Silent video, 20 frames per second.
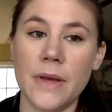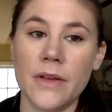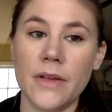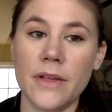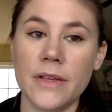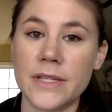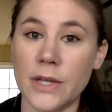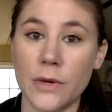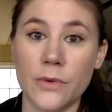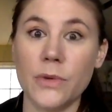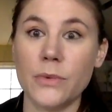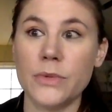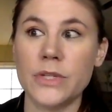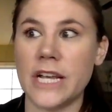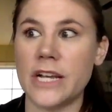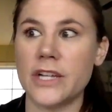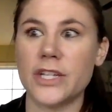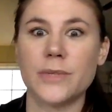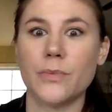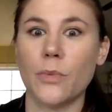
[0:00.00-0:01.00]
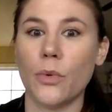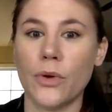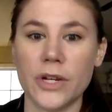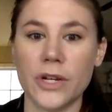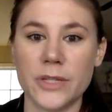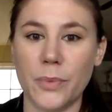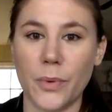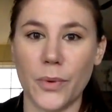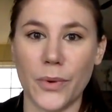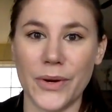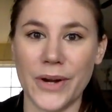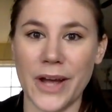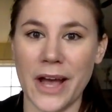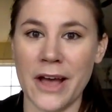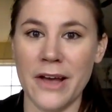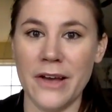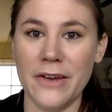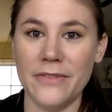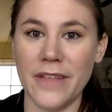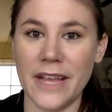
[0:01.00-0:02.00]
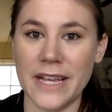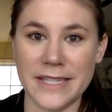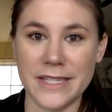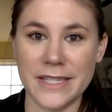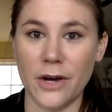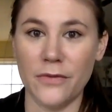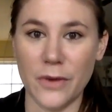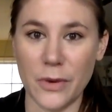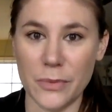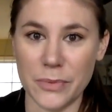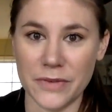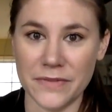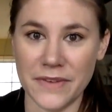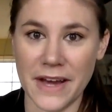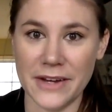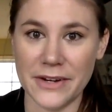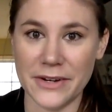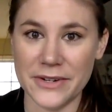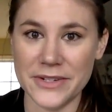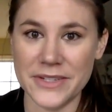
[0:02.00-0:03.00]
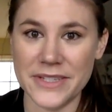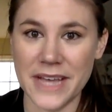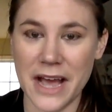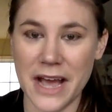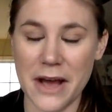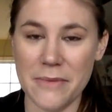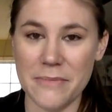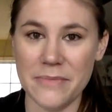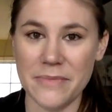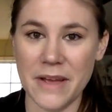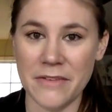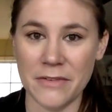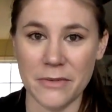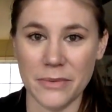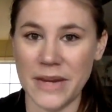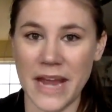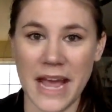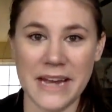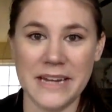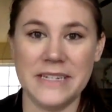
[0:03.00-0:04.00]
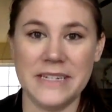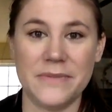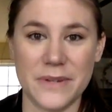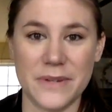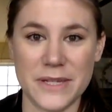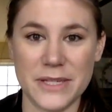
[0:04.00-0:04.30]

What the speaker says: so there was like a smorgasbord of like cell phone providers. Everyone had a different